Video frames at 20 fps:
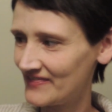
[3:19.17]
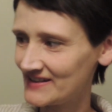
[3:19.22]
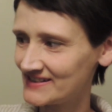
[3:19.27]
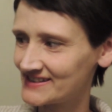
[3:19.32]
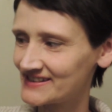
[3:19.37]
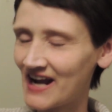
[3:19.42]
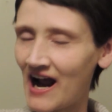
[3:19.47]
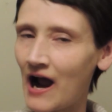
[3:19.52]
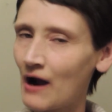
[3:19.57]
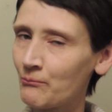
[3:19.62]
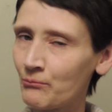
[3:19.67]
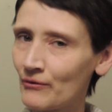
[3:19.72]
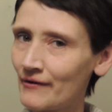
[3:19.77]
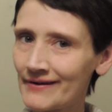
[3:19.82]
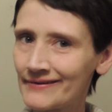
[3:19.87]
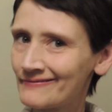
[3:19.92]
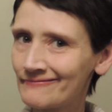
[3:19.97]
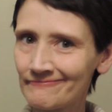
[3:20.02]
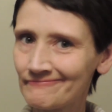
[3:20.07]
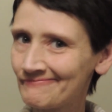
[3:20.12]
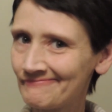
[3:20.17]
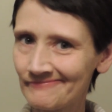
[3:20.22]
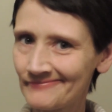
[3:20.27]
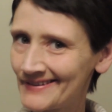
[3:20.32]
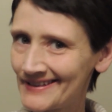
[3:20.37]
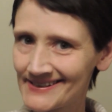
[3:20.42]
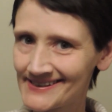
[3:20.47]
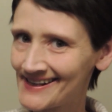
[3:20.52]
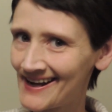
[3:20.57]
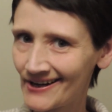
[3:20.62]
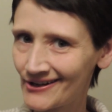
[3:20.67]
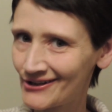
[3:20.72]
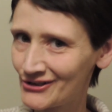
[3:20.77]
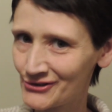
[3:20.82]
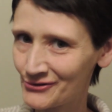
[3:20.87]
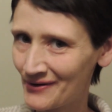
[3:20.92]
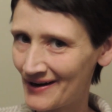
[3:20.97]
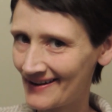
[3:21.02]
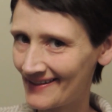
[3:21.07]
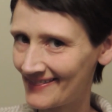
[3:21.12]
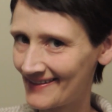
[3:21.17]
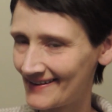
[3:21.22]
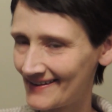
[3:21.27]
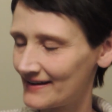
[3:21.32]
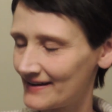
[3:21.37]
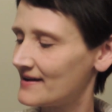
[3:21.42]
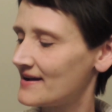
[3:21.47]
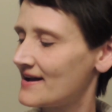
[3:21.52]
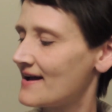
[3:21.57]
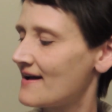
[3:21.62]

this top one, it's not going to do anything.